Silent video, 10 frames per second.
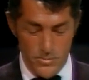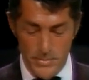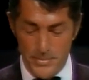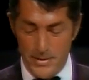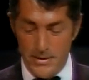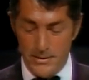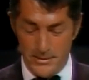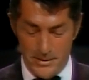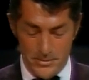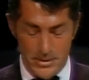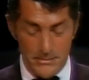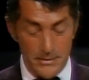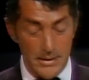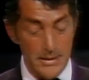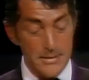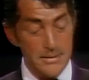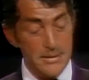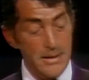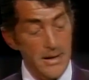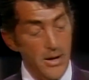Whip it out and I don't have
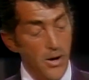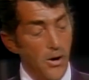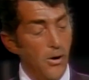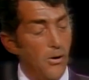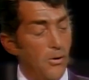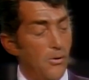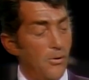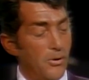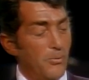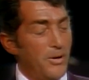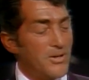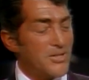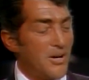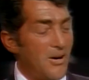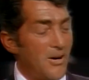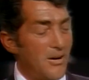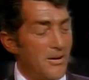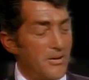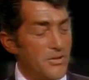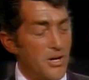glasses. Oh, the winners
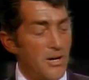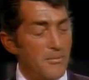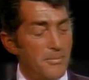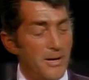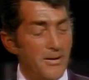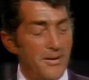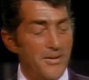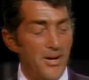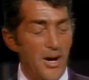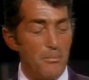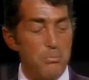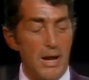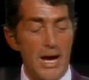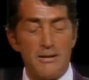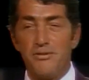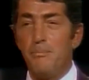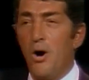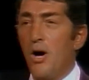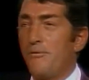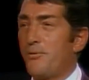are John Barry and Don Black for
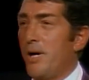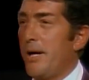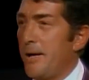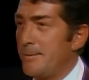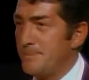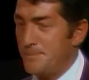Born Free.